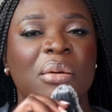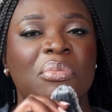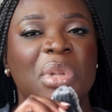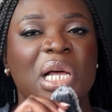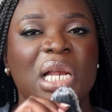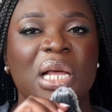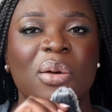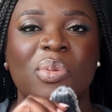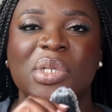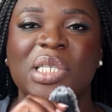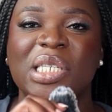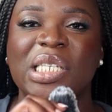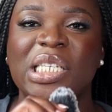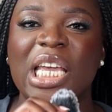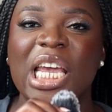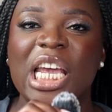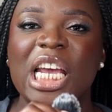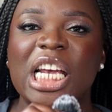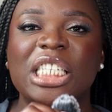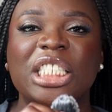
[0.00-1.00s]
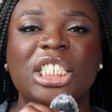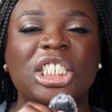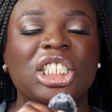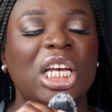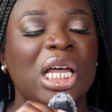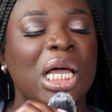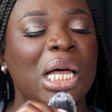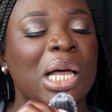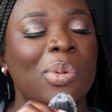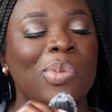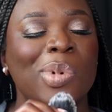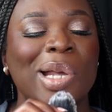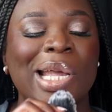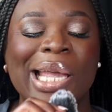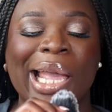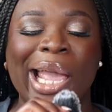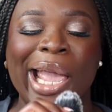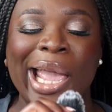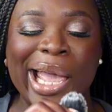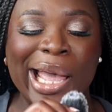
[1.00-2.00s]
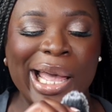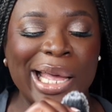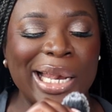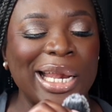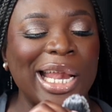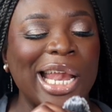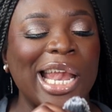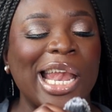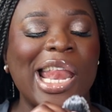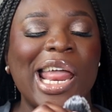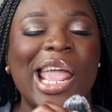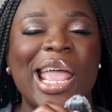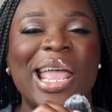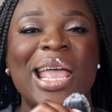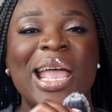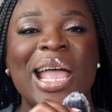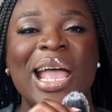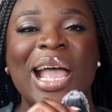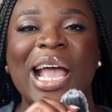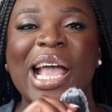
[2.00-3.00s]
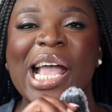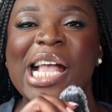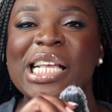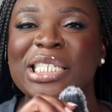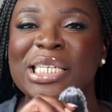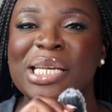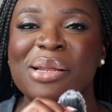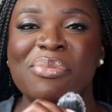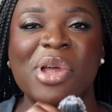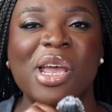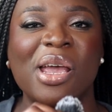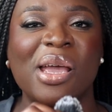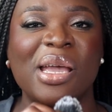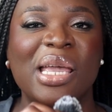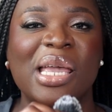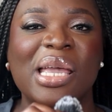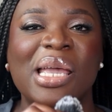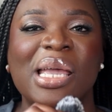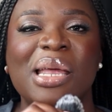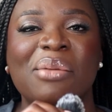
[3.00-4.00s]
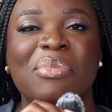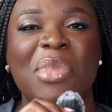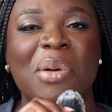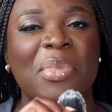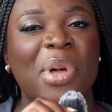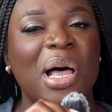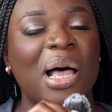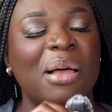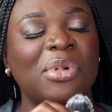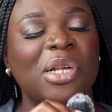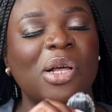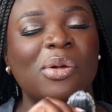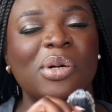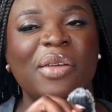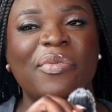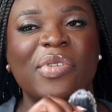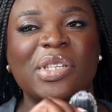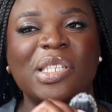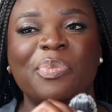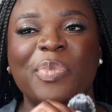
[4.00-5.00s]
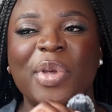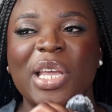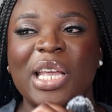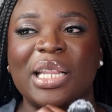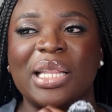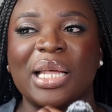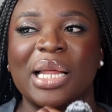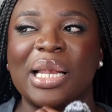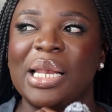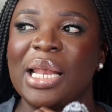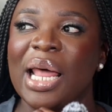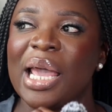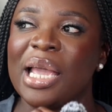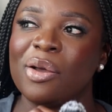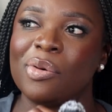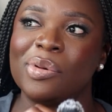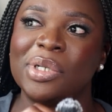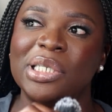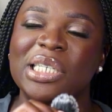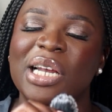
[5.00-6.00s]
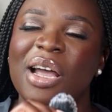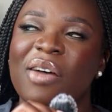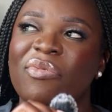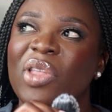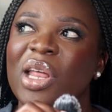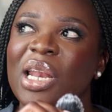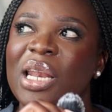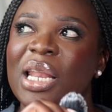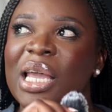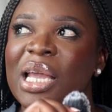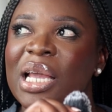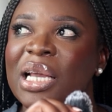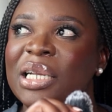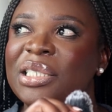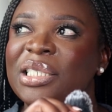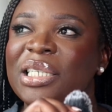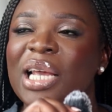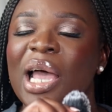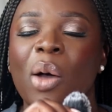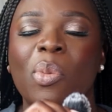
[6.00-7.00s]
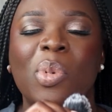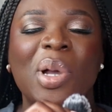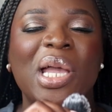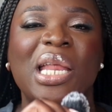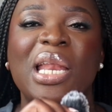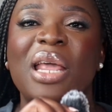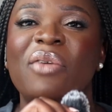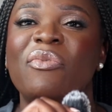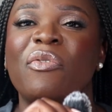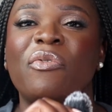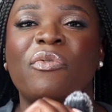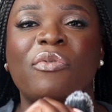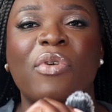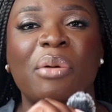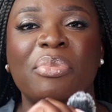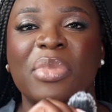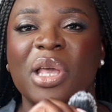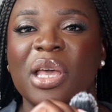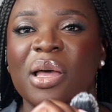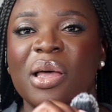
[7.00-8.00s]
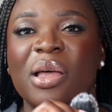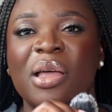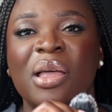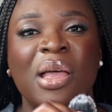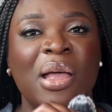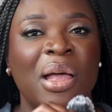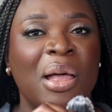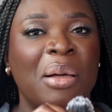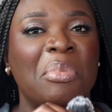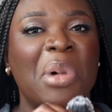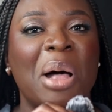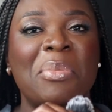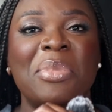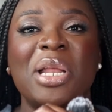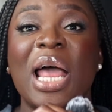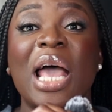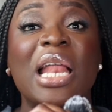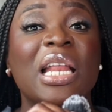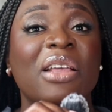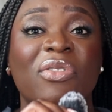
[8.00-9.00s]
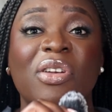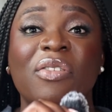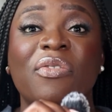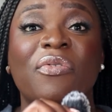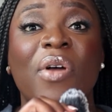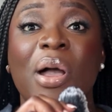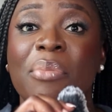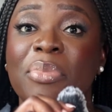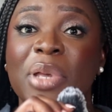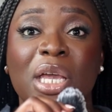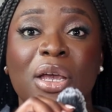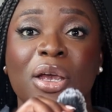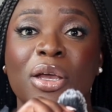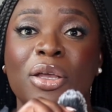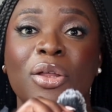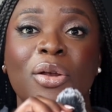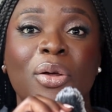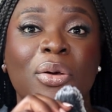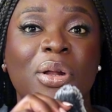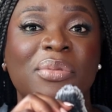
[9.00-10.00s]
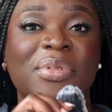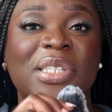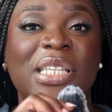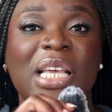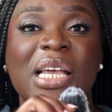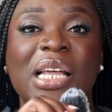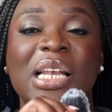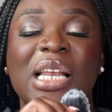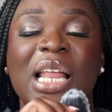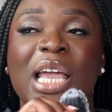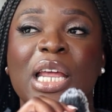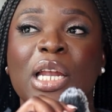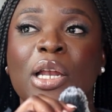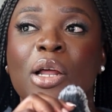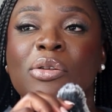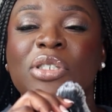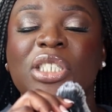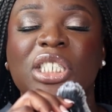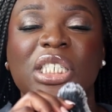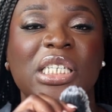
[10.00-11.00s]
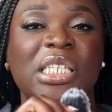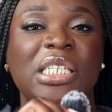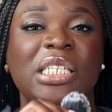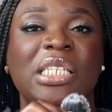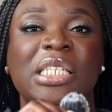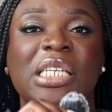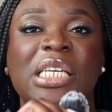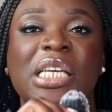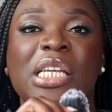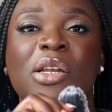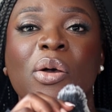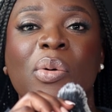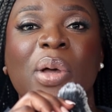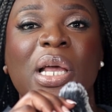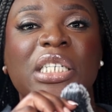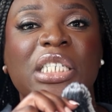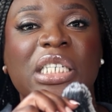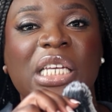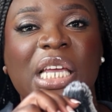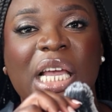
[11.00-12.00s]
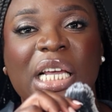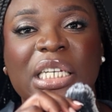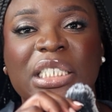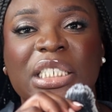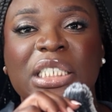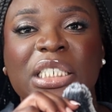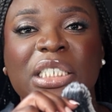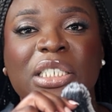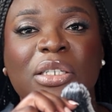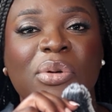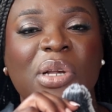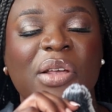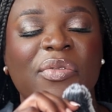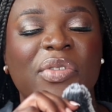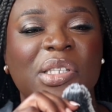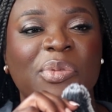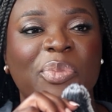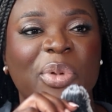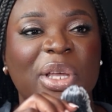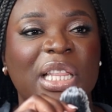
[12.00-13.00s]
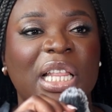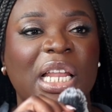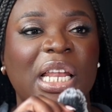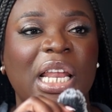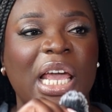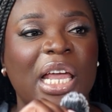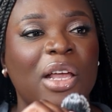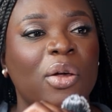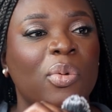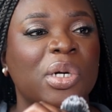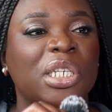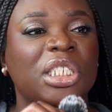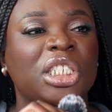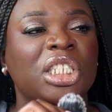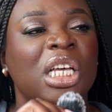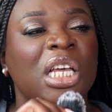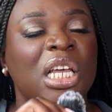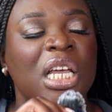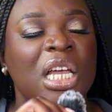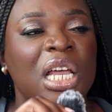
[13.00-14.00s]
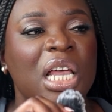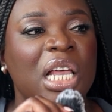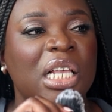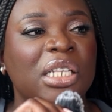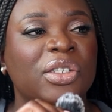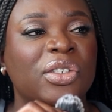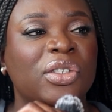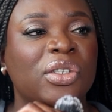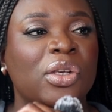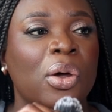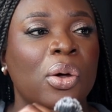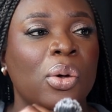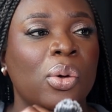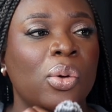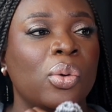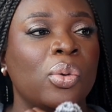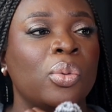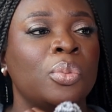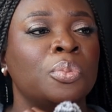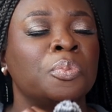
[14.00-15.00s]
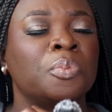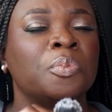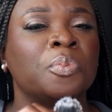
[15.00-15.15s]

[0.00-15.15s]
money was scarce, child. We ain't had none of that. Haitian American. My mom don't even speak the language of the land, child. We ain't even from here. Mama not even from here. You know what I'm saying? No GED, no education, don't even speak the language. And so